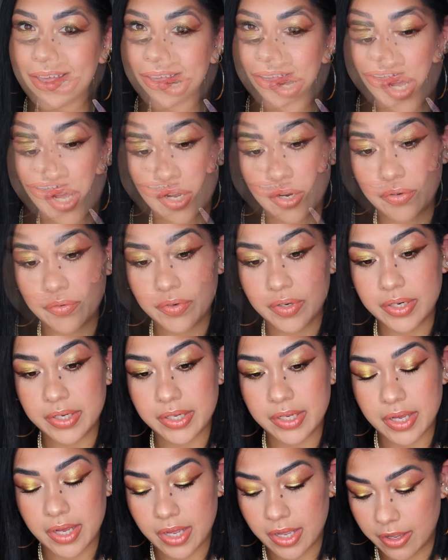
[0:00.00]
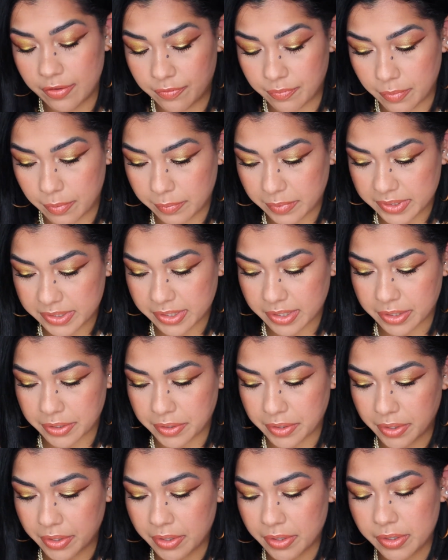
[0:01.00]
So I already have my
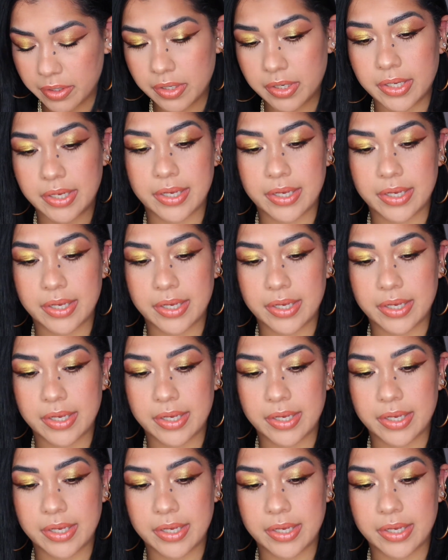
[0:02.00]
mascara on,